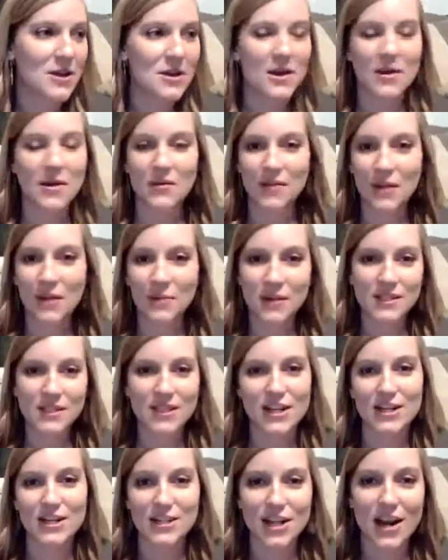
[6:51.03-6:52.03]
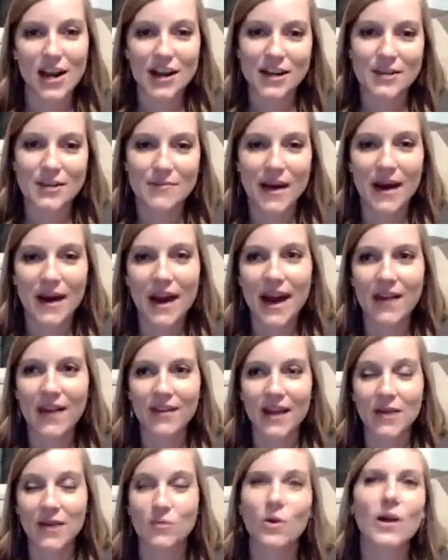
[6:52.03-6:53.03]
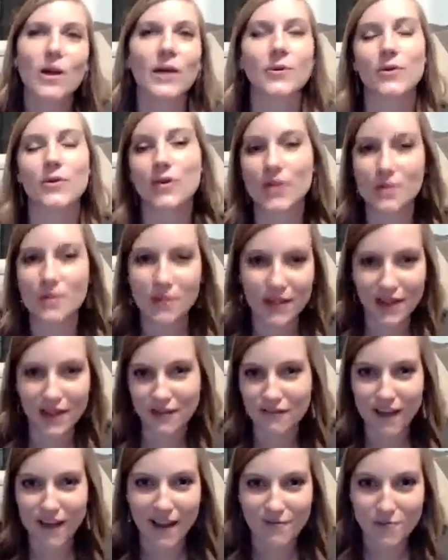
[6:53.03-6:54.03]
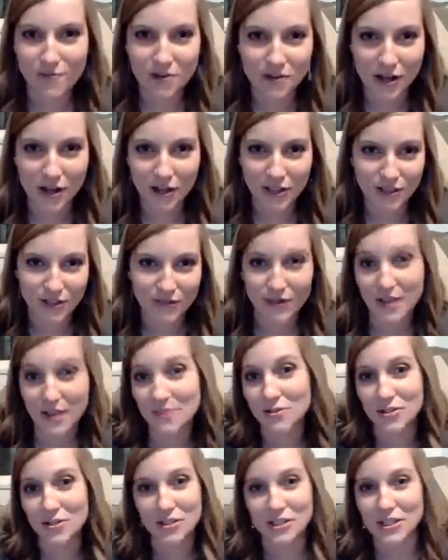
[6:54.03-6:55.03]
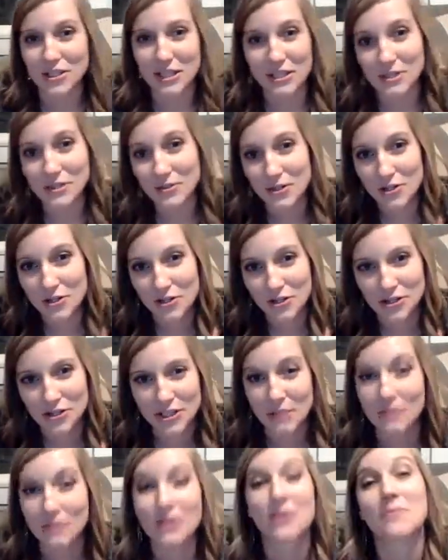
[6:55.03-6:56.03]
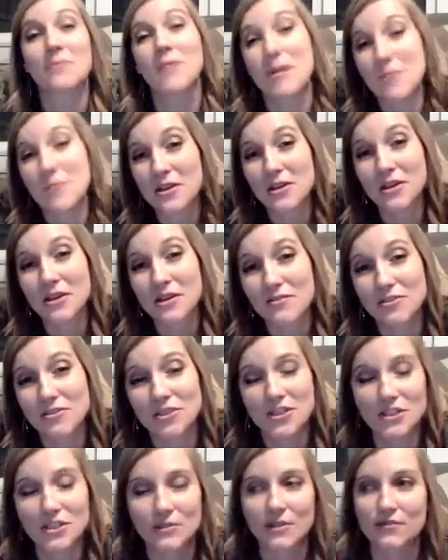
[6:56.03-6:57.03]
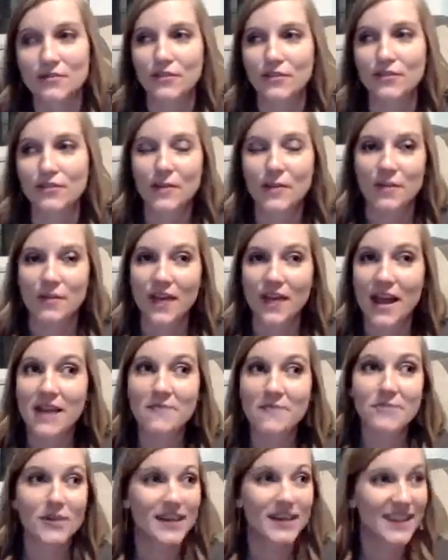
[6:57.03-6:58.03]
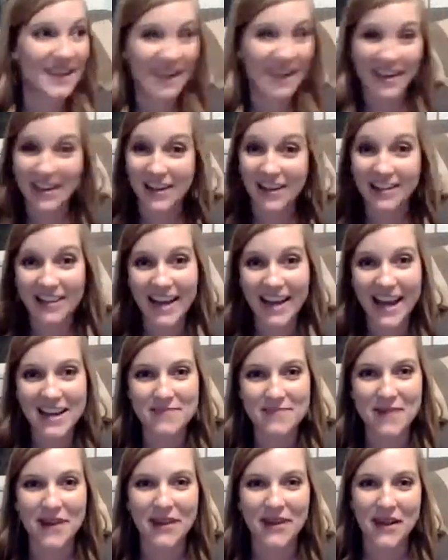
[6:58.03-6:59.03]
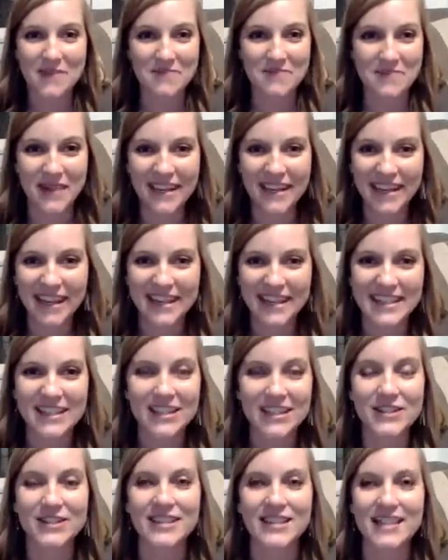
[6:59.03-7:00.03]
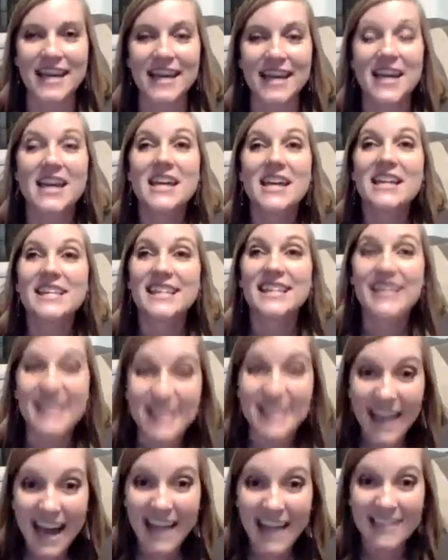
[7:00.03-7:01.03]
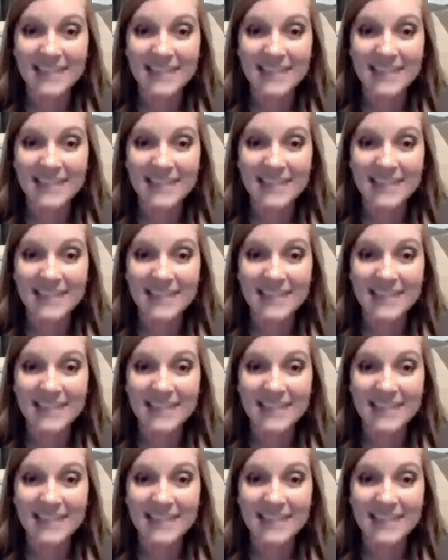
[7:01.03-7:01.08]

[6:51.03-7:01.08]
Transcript: then we started talking about how like, well, it would only be like $5 more for them to just like switch it or something, or maybe they'll even just do it for free. But then Brittany and I got in our head about like money. And so it's like, yes,